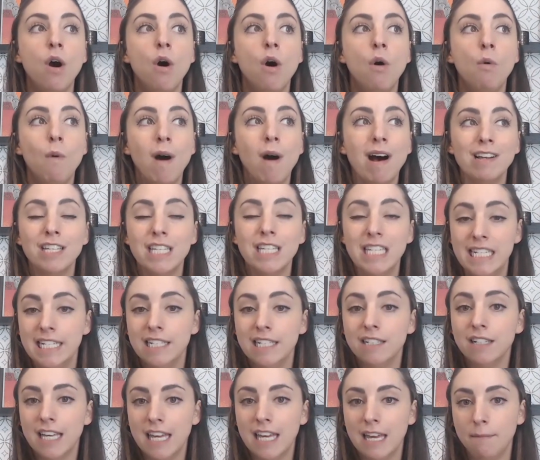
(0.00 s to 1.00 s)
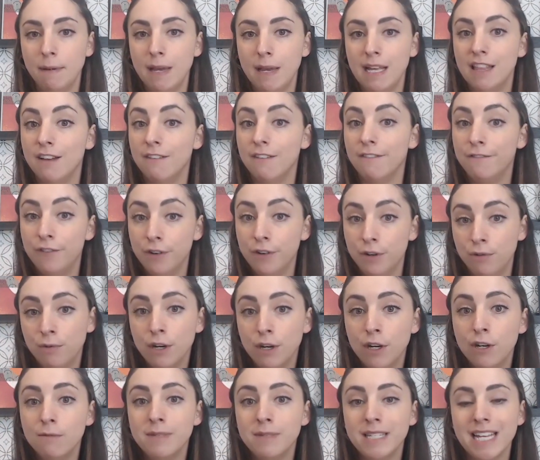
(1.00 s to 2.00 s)
while still keeping the food
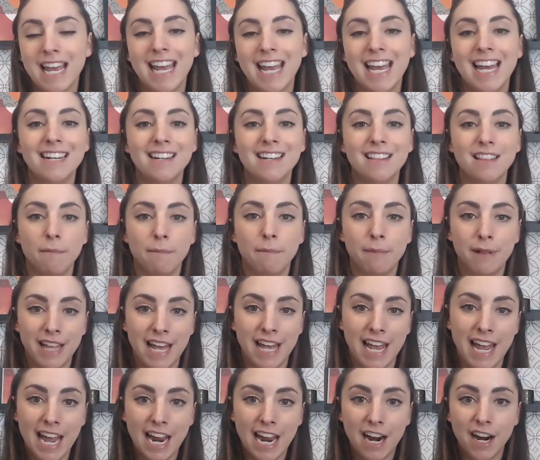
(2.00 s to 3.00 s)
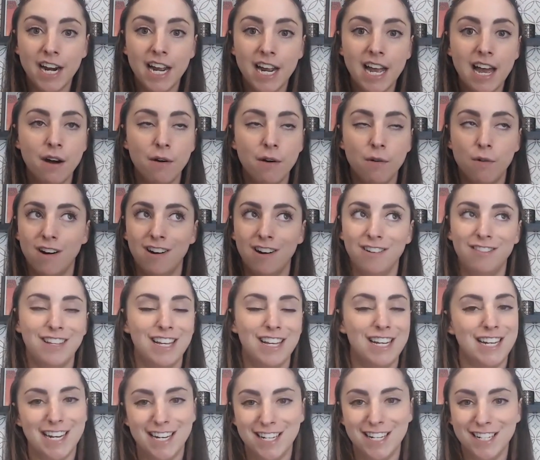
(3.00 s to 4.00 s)
rooms and the play area or the
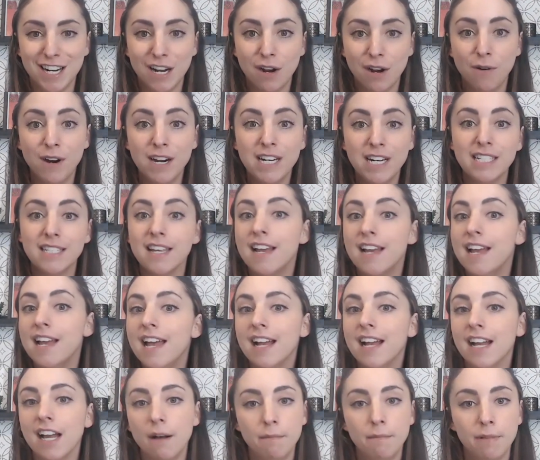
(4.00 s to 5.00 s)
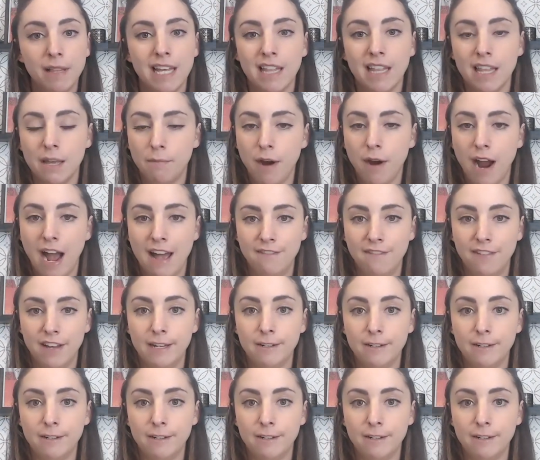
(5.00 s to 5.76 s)
ninja course completely private.